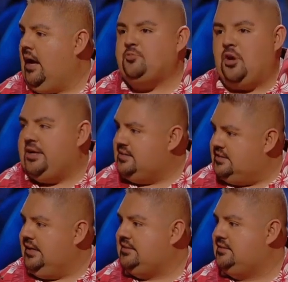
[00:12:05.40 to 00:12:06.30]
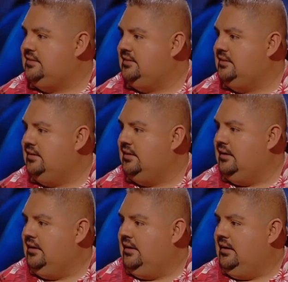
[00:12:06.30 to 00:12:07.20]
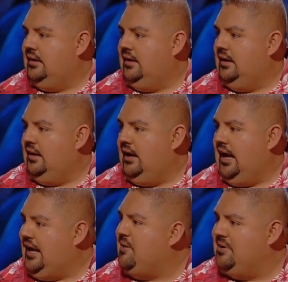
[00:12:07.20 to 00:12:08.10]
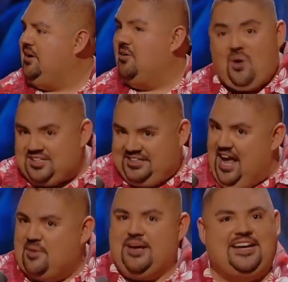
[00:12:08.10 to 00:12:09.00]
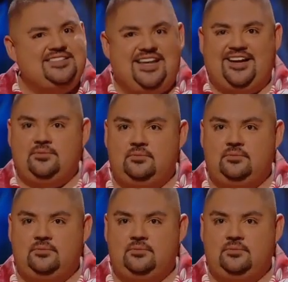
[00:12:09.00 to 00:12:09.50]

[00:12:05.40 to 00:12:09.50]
I'm 36. And I'm, what's up? And he's like,